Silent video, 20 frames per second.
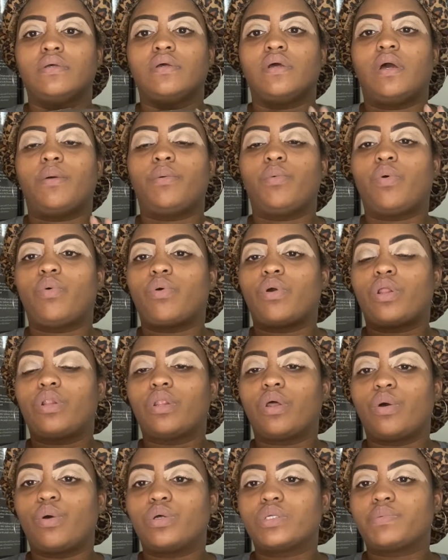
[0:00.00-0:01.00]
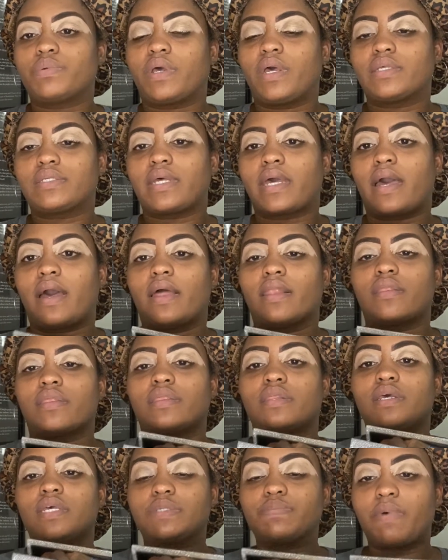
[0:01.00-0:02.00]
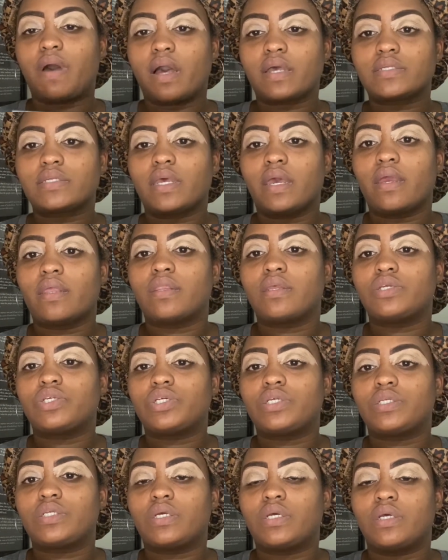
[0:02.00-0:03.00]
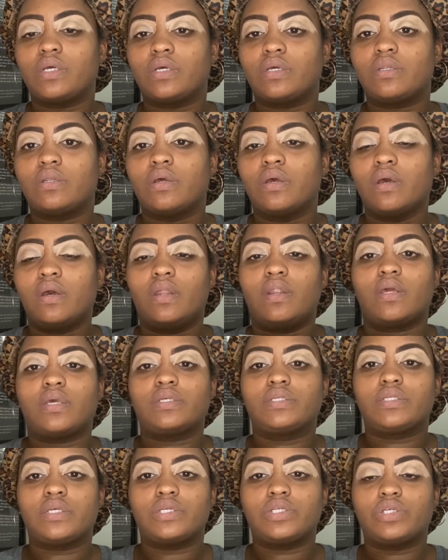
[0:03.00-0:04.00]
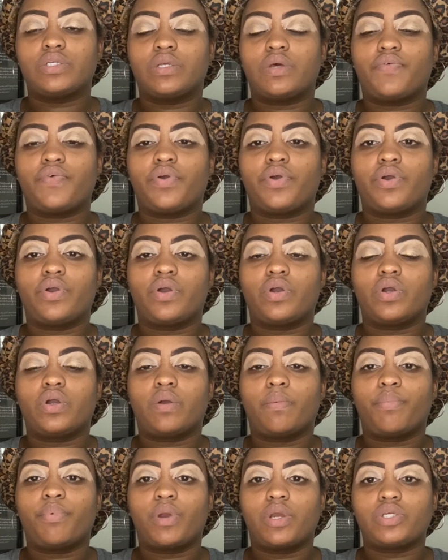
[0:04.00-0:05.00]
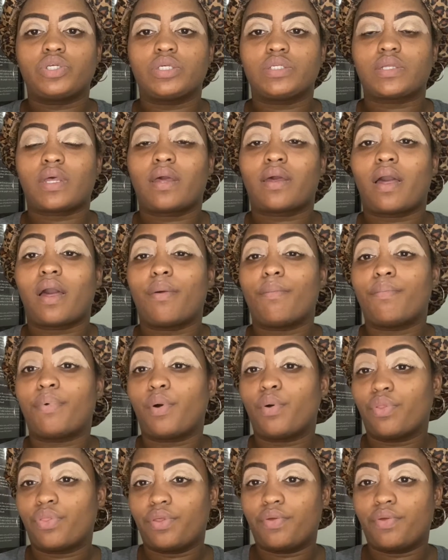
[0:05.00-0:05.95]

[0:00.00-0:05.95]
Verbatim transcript: Um, I won't close because I got this box set and then she did an extension of her brushes. I got both